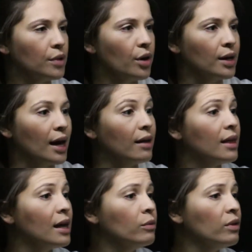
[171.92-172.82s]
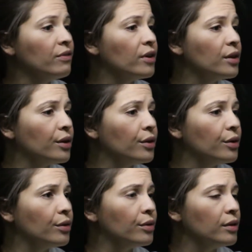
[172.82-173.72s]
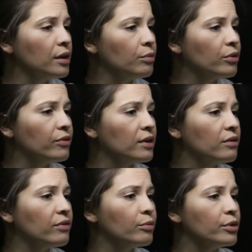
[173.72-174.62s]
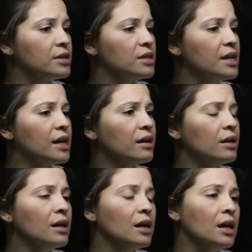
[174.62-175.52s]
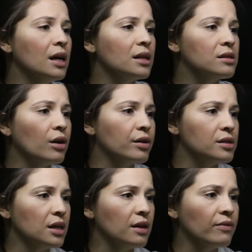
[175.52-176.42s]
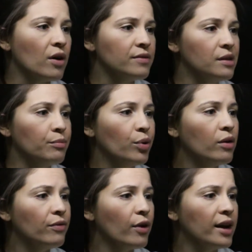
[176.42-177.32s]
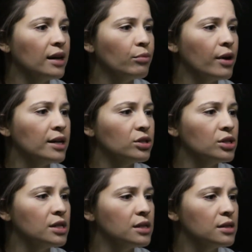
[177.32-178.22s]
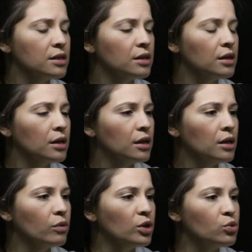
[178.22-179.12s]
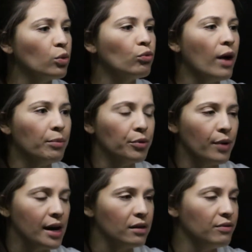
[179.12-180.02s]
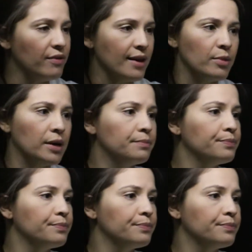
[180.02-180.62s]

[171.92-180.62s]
Okay, then we follow the profunda femoris down. It's going to give off some perforating branches, which will wrap around the femur.